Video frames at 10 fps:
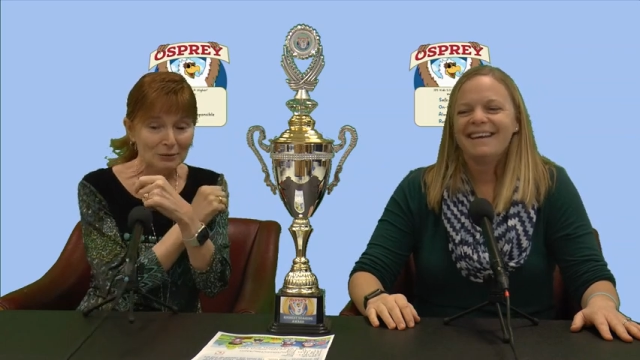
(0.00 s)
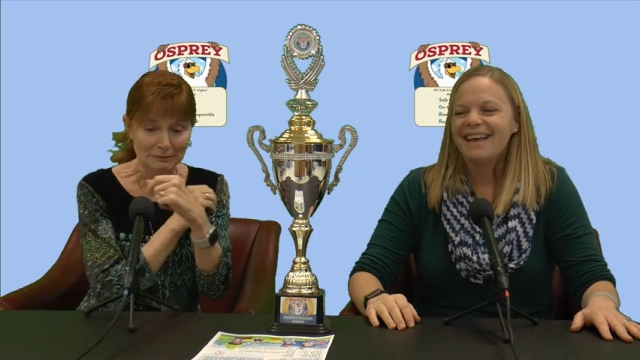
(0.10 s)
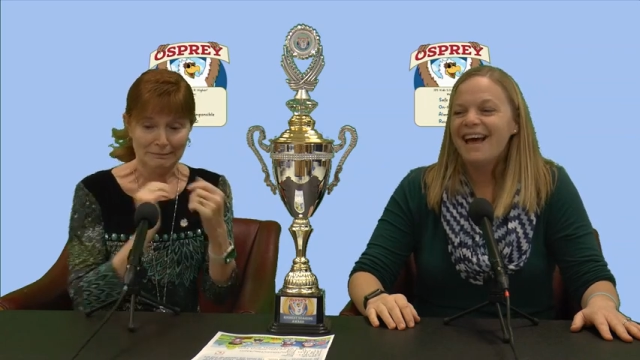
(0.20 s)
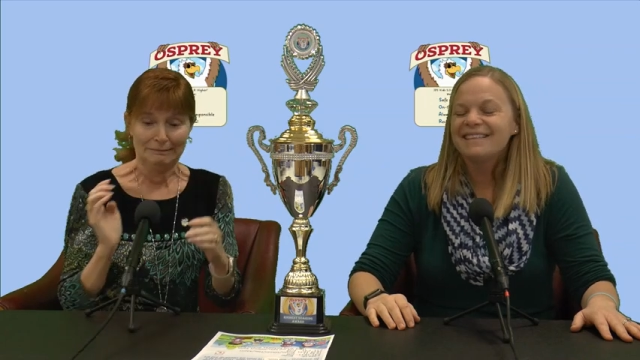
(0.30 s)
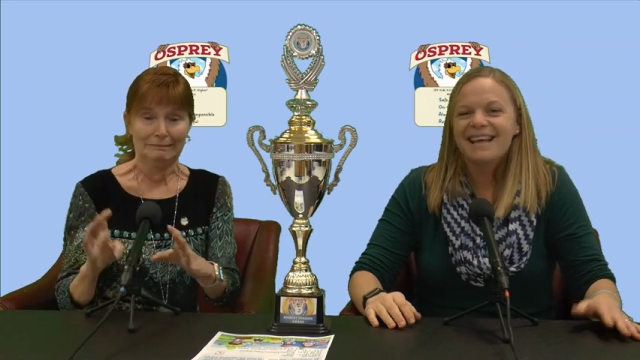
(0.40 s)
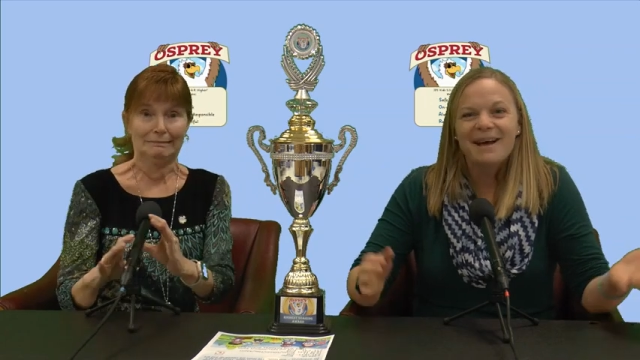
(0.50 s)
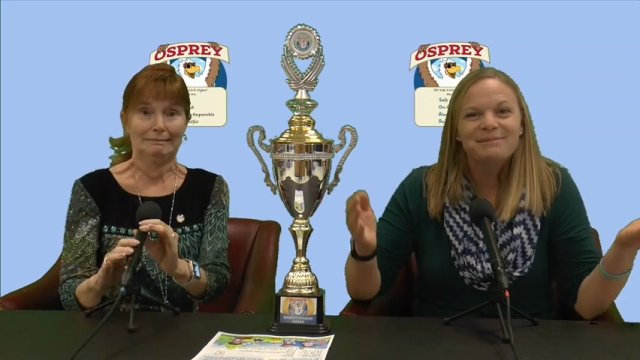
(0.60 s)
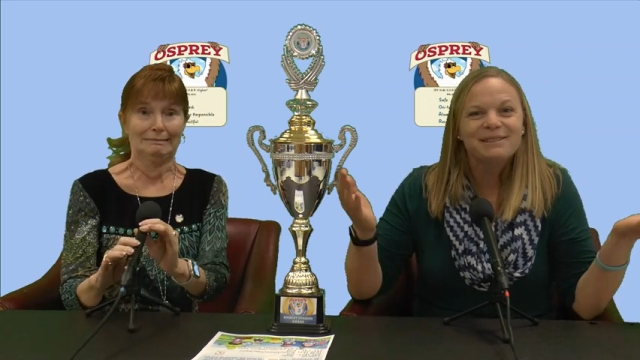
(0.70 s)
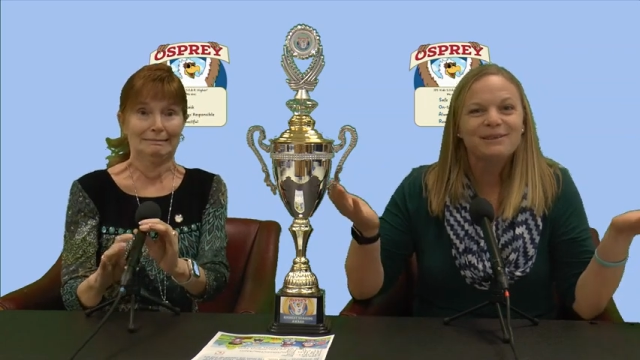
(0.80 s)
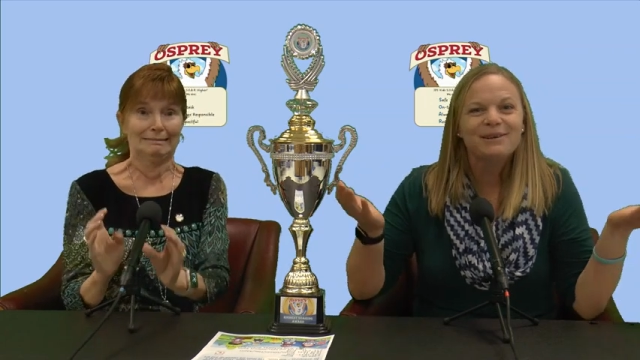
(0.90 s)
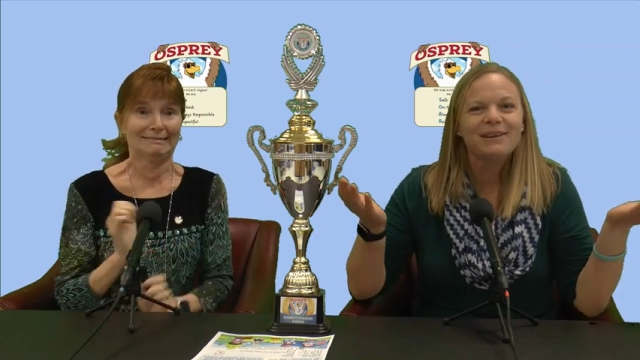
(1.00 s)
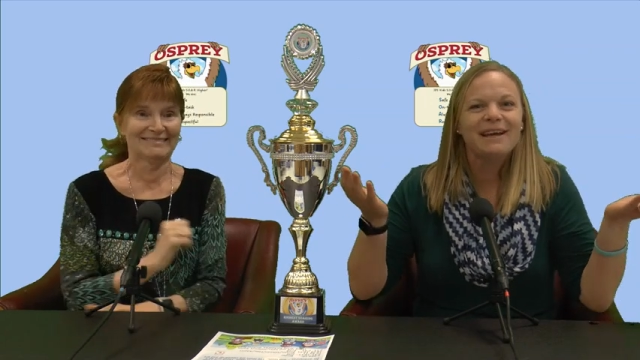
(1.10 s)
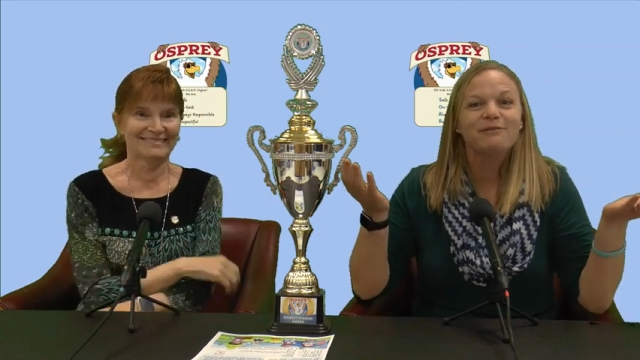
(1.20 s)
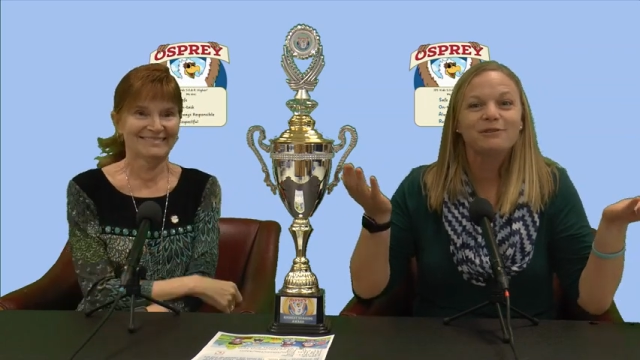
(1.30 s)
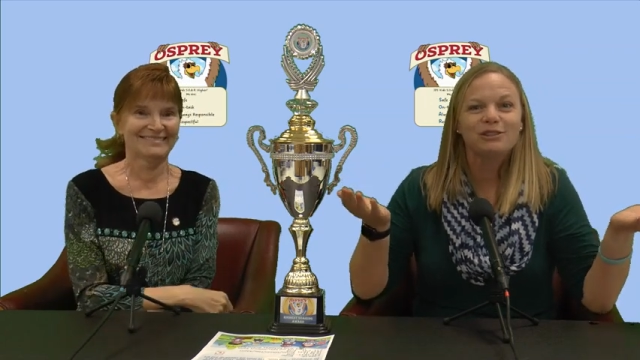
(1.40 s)
Speaker 1: Yes, absolutely,
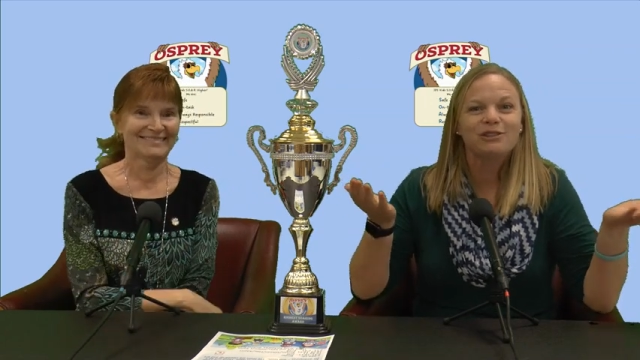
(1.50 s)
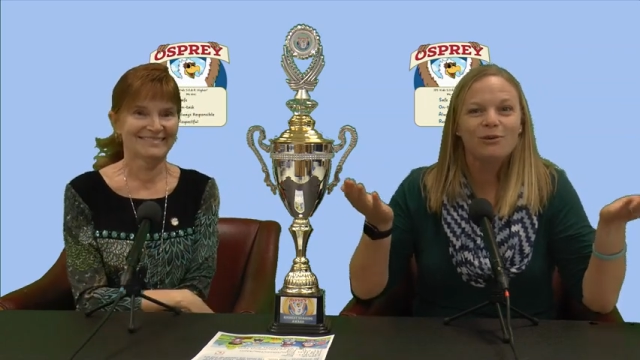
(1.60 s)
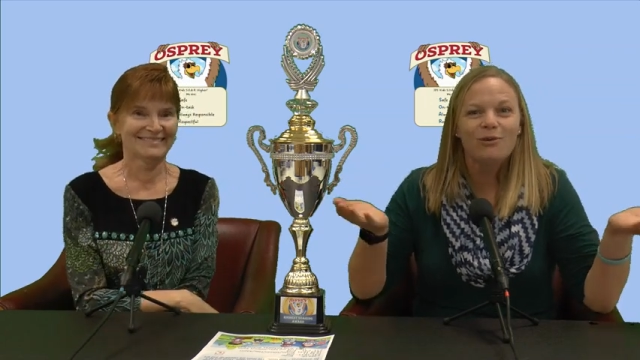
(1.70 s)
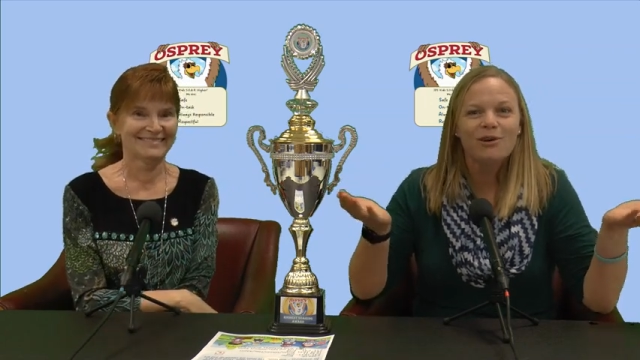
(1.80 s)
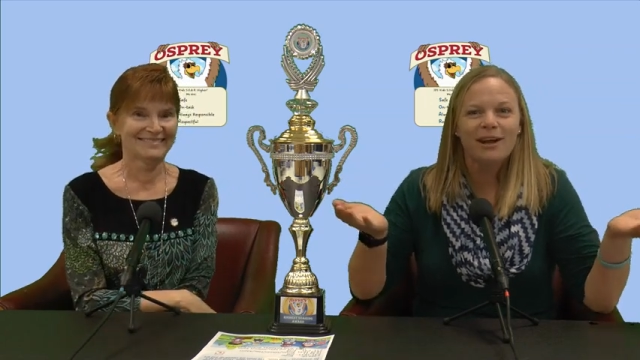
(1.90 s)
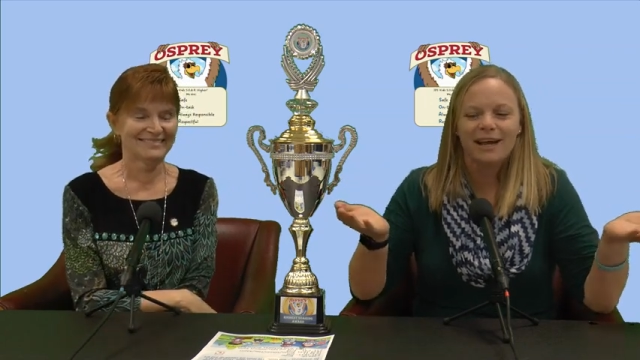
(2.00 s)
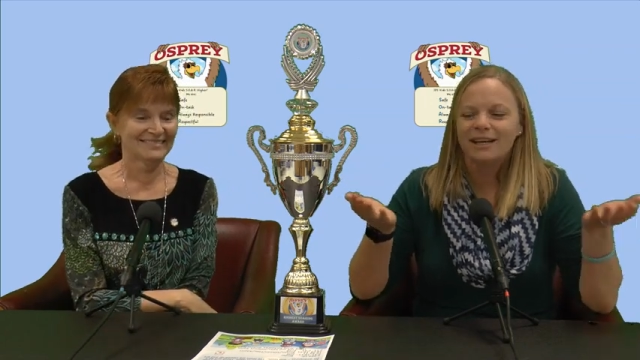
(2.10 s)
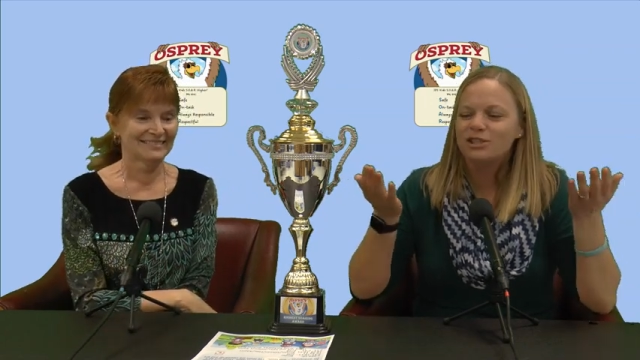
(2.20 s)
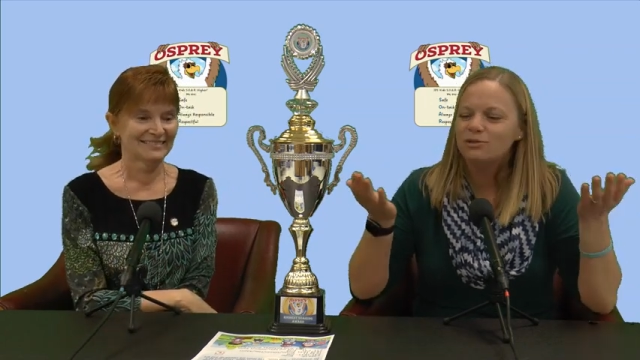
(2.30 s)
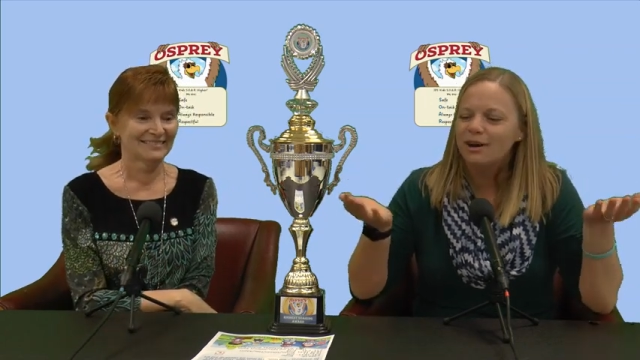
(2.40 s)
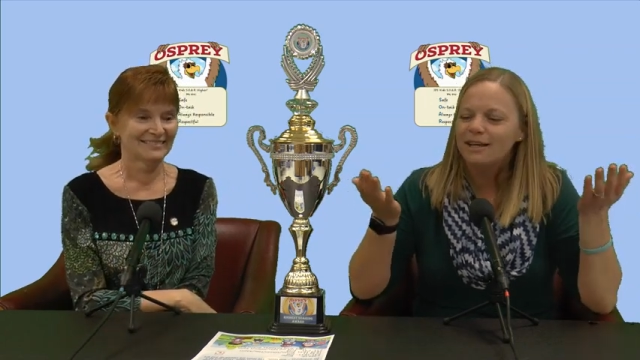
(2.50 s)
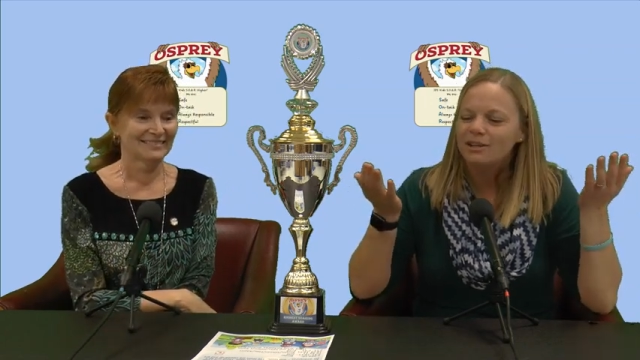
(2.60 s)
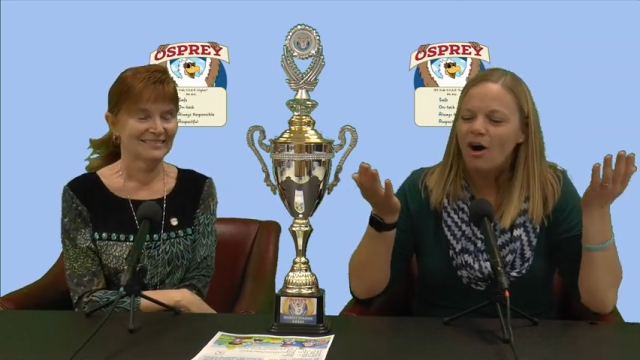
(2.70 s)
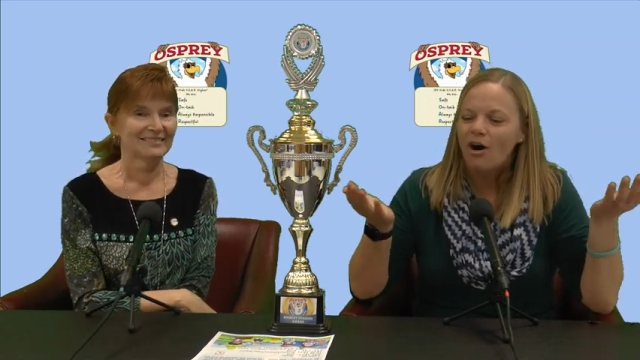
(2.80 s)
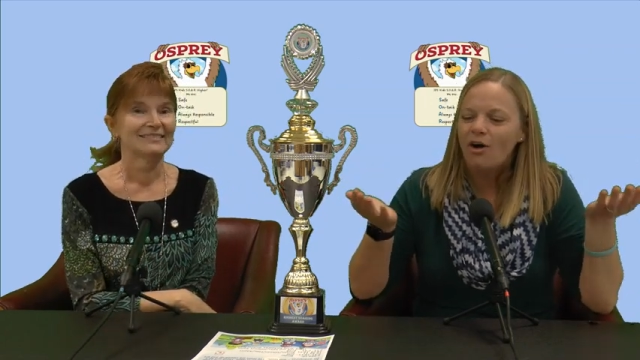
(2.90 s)
and for soaring, because you guys
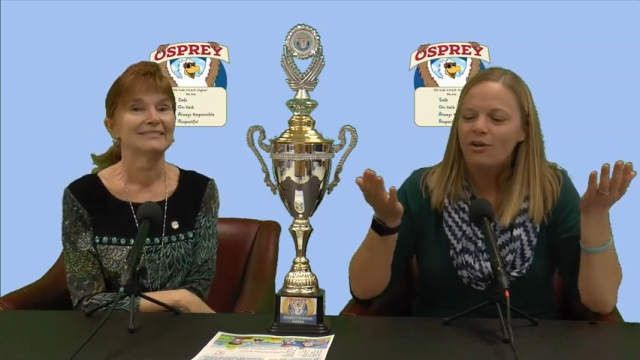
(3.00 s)
all